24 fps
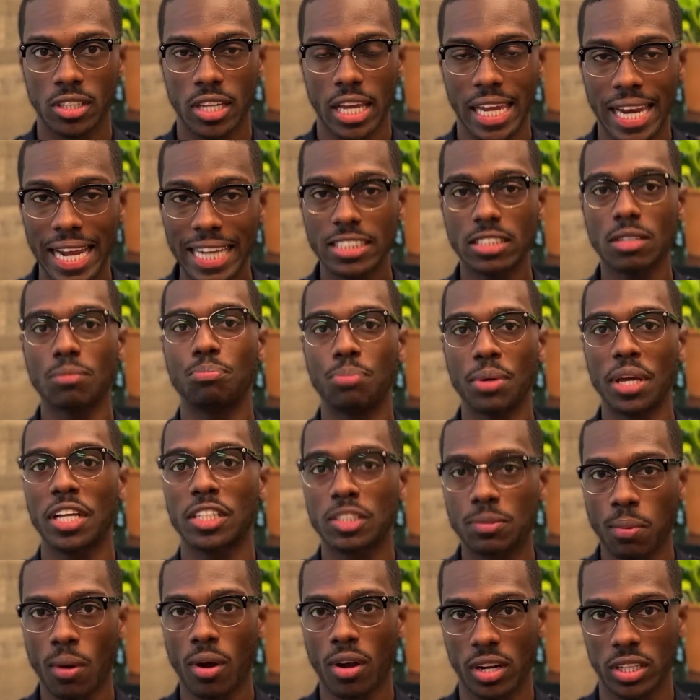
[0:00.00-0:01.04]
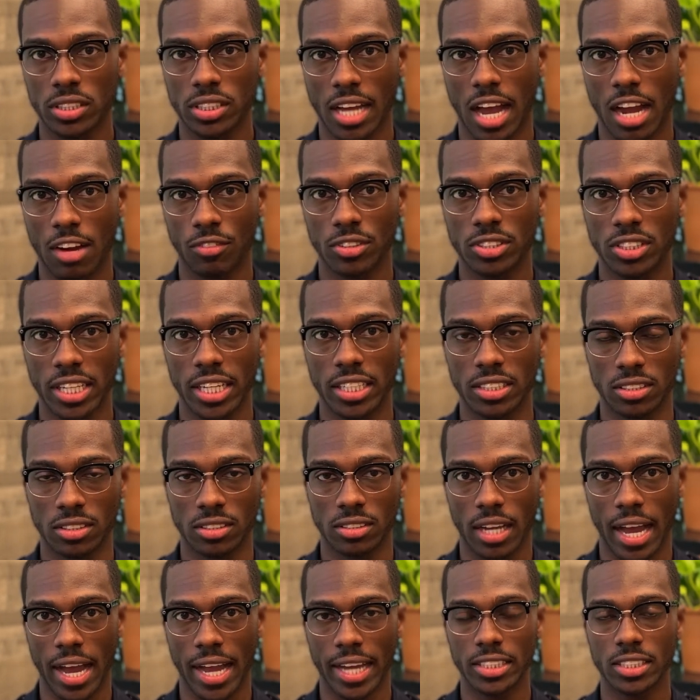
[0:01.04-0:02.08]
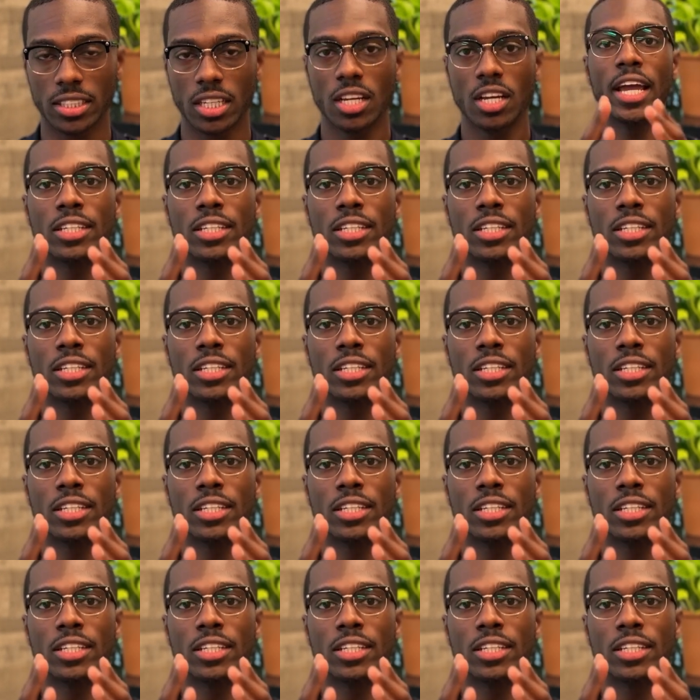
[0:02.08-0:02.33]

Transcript: And that's the biggest part of this conversation, guys.